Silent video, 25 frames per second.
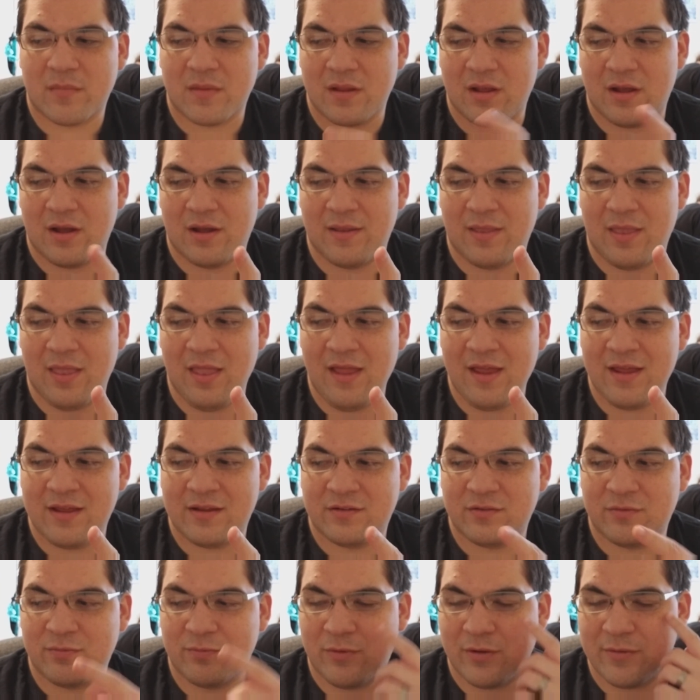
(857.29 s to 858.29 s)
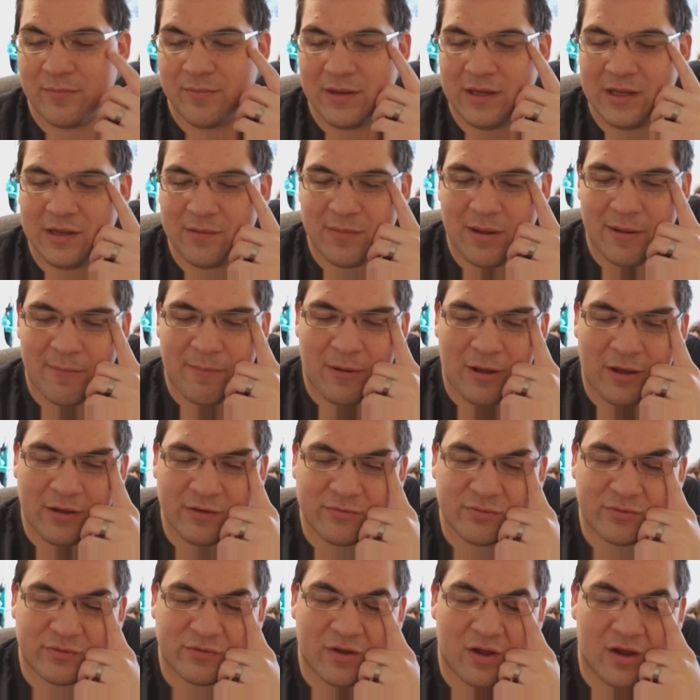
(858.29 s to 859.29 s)
Unless what me and my
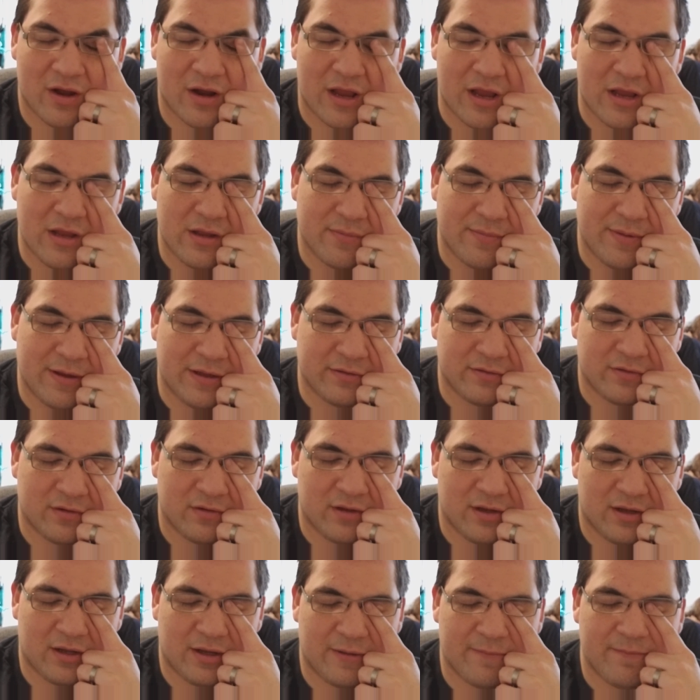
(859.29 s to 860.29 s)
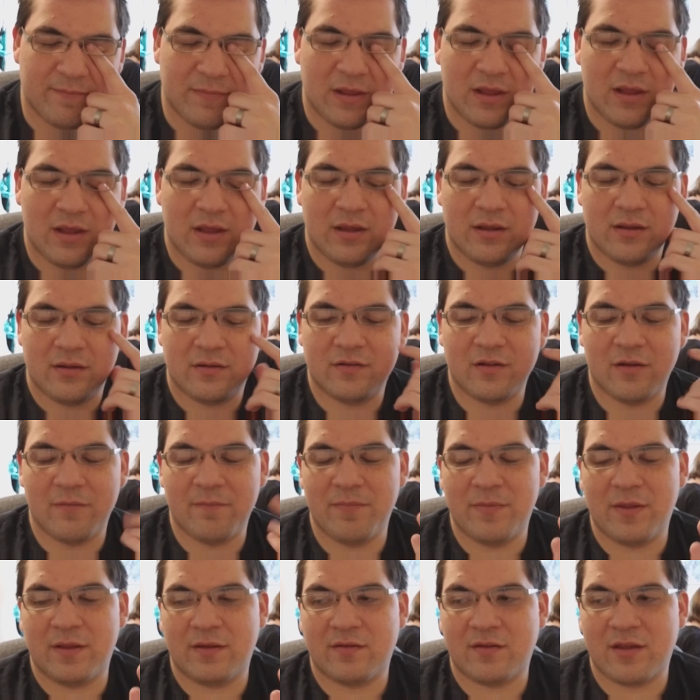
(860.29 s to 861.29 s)
boss were talking about today,
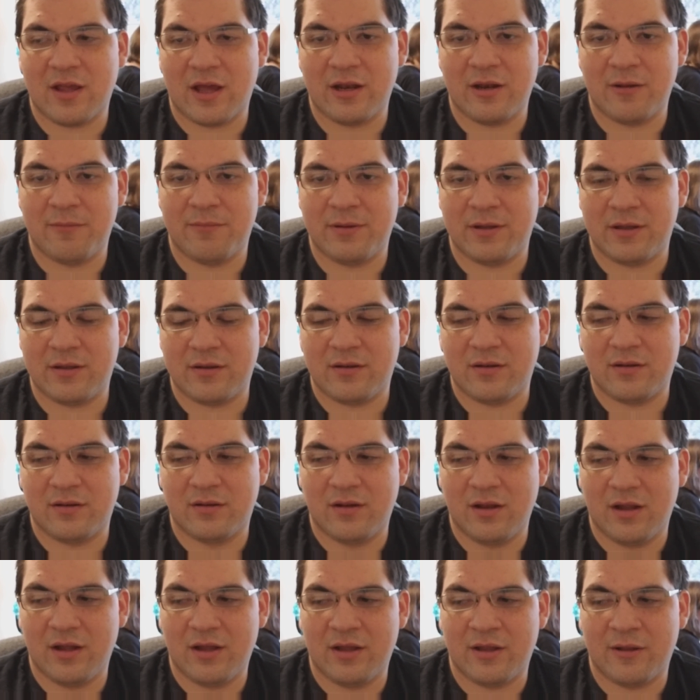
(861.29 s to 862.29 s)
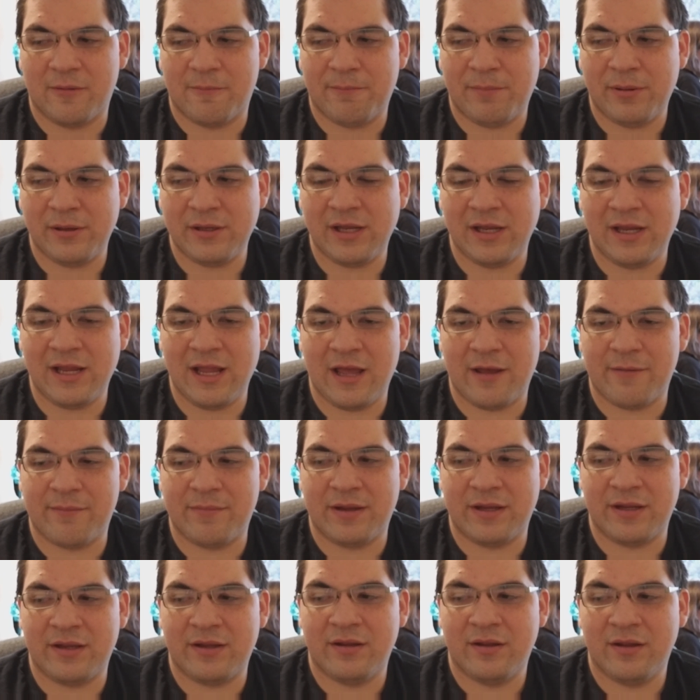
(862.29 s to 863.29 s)
something that's kind of been picking at
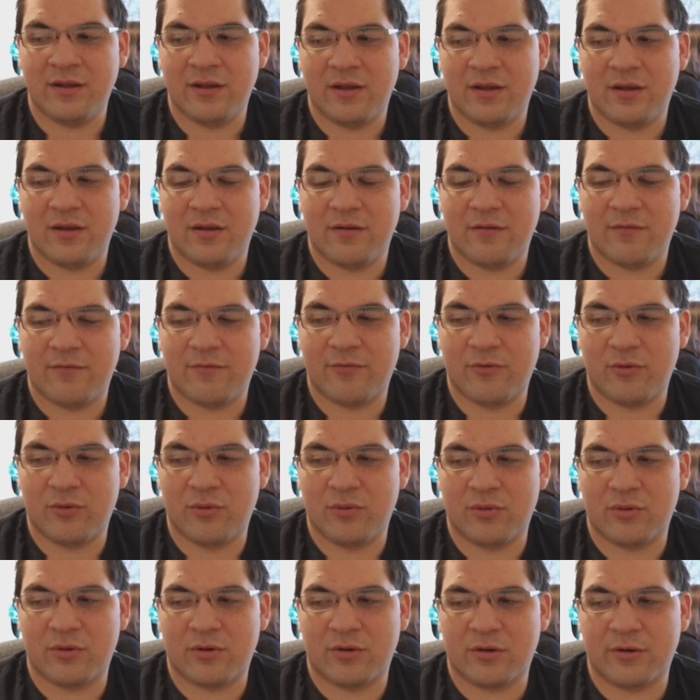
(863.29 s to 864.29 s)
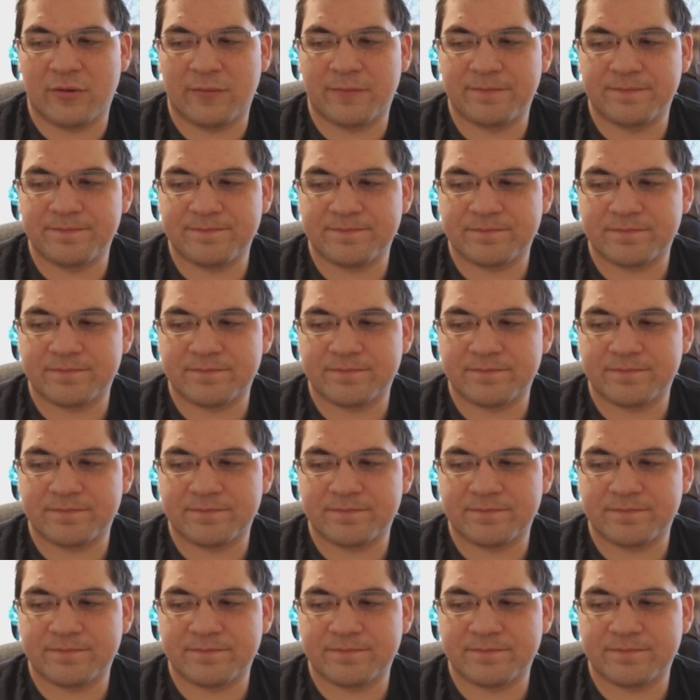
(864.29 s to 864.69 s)
me for